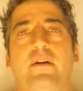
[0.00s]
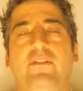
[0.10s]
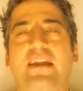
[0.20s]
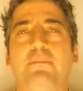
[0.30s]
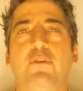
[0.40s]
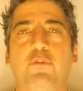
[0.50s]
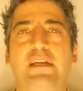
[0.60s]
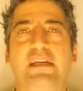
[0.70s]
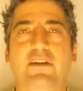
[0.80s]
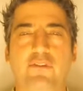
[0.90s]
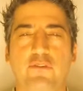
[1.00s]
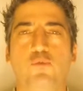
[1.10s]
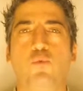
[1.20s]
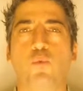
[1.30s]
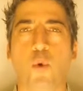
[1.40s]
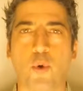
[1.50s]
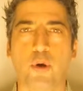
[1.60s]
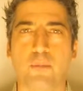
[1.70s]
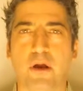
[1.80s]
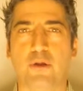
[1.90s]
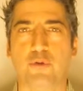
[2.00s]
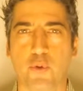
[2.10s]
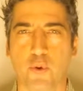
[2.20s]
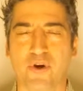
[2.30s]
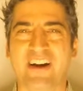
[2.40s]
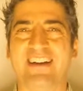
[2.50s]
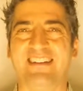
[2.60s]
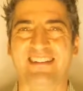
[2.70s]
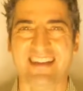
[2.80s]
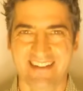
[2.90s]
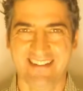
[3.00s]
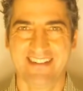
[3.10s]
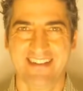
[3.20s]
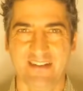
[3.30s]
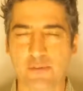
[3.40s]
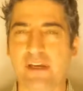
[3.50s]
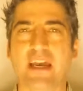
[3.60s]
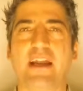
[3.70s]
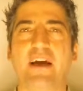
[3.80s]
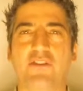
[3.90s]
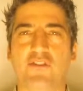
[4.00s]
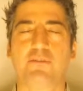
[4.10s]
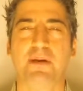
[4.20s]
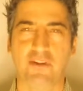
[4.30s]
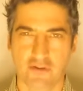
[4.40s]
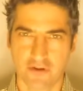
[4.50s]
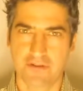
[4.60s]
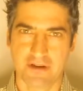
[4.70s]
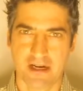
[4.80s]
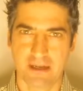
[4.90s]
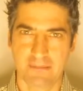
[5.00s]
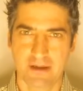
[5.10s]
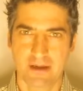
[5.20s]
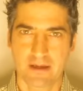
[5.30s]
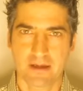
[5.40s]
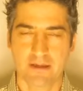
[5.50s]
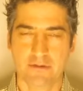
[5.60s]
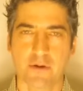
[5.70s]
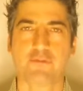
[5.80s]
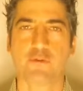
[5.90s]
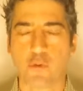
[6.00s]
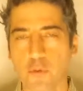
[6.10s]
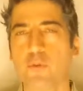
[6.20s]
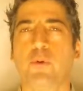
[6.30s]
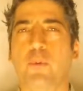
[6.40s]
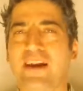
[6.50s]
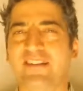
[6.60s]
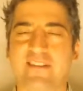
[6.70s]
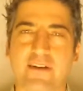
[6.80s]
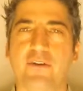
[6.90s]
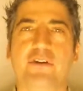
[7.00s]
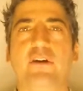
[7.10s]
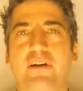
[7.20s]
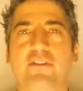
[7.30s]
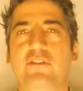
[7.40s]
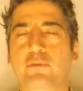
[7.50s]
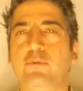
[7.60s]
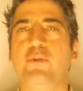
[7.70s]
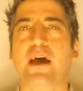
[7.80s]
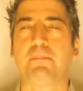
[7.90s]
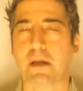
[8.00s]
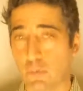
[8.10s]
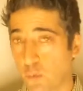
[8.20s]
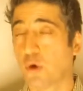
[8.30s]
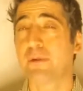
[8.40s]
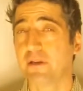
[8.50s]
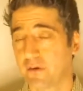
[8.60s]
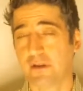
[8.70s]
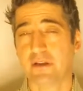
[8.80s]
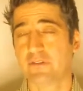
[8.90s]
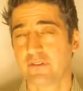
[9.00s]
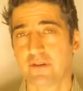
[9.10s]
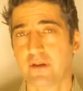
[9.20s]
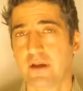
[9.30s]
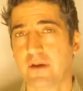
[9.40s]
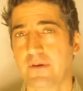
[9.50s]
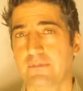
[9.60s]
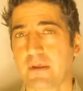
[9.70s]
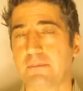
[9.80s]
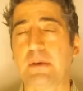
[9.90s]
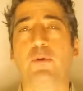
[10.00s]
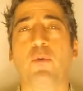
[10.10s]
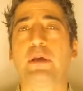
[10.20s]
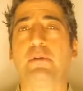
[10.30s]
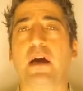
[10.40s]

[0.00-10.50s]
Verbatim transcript: Step three is to warm your list. You cannot just pitch all the time. You have to earn the right to sell to your list. You do that by warming your list. People only